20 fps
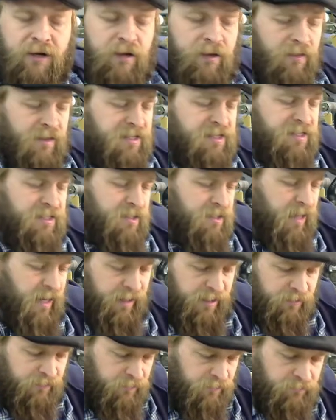that's
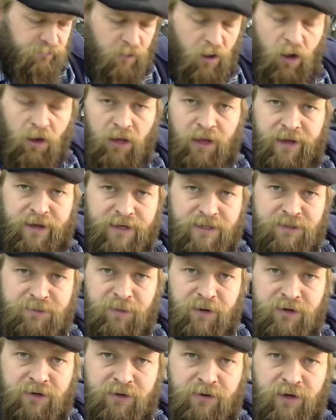kind of all I
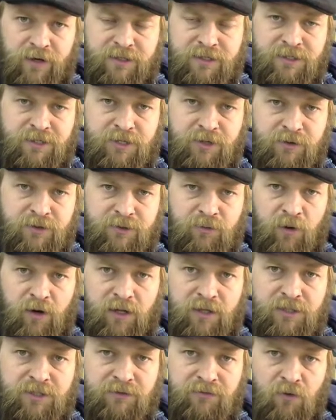expect you guys to do as
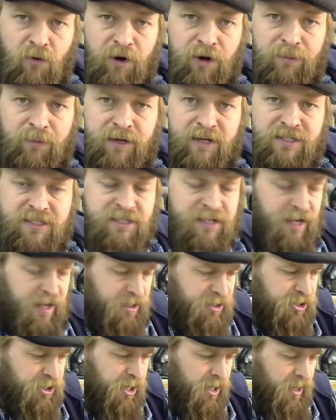well, is a 40-minute
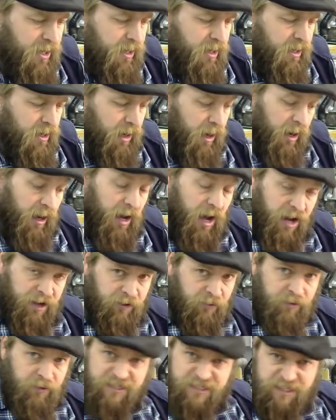sketch. I
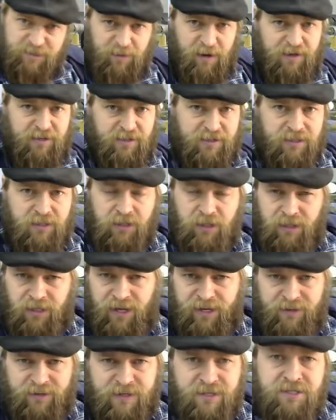don't expect it to look
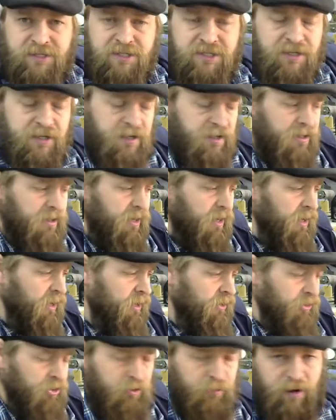like this.
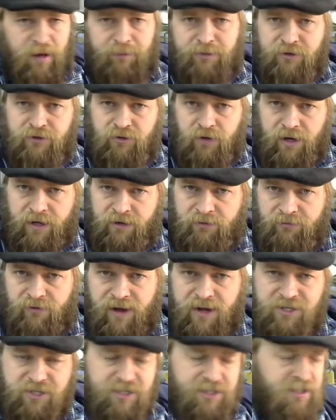You might be drawing a
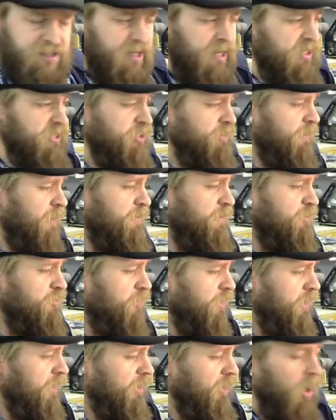fashion sketch, you might be
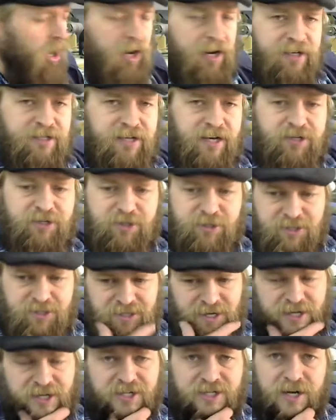drawing an architecture
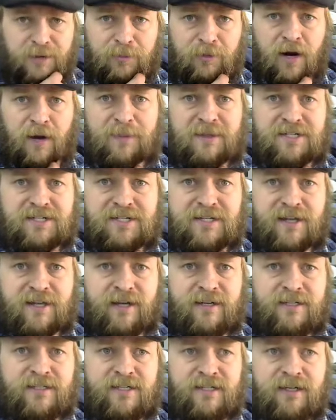sketch. I promise
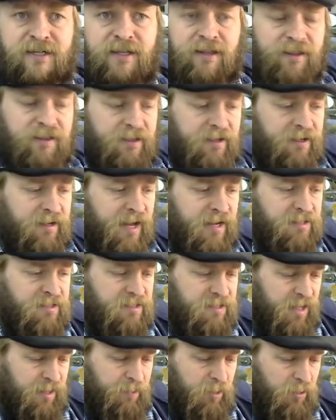that the next
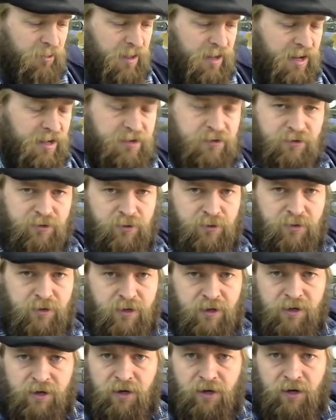demo that I do
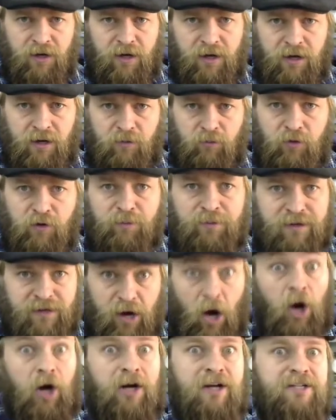will be
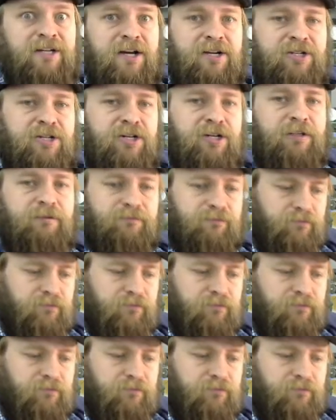architecture,